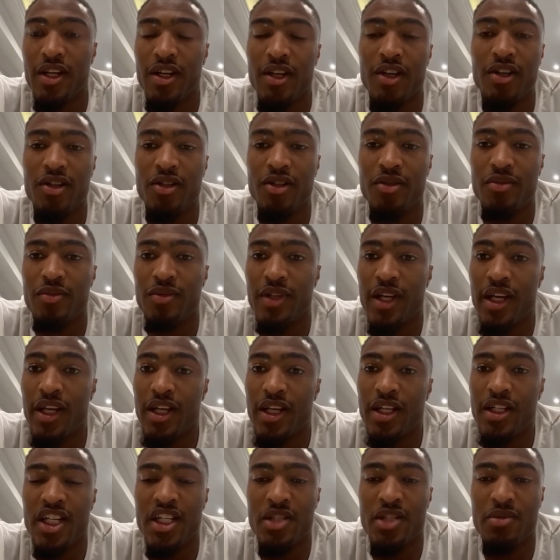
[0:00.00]
And they
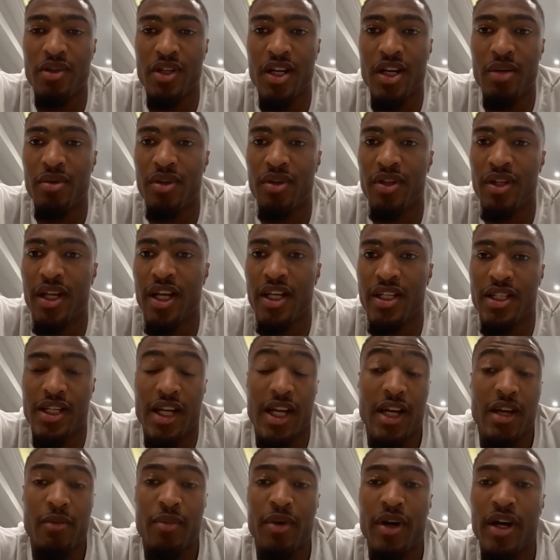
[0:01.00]
could teach me a couple of things, and
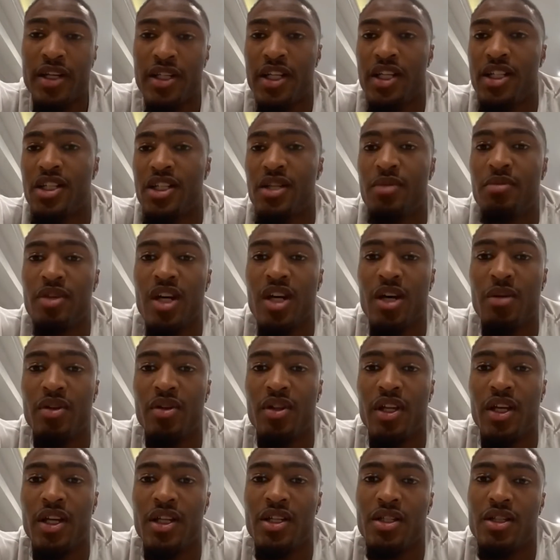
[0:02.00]
I could probably teach them a couple
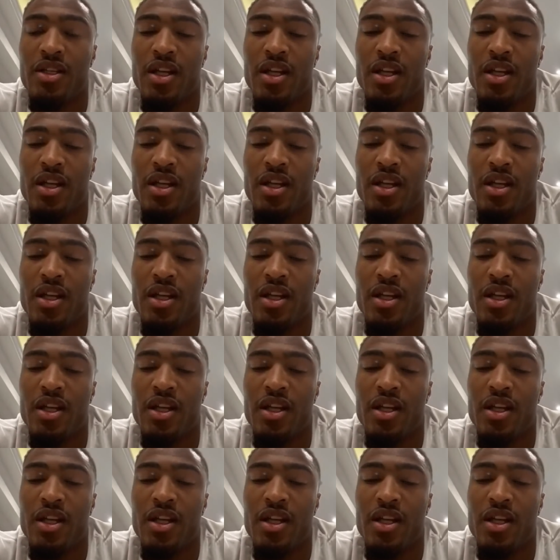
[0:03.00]
of things,